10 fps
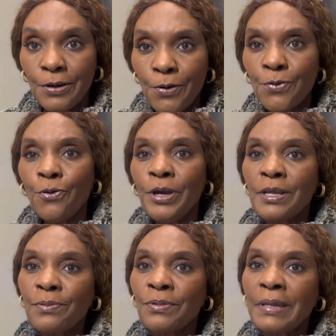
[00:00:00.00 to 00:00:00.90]
So
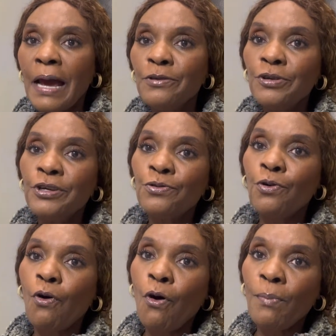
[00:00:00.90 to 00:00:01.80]
it's their duty to
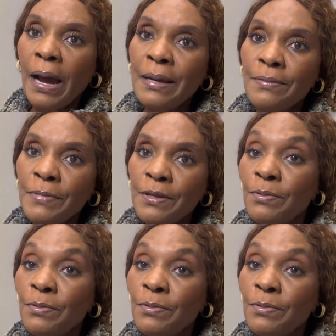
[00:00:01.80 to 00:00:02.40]
come and meet.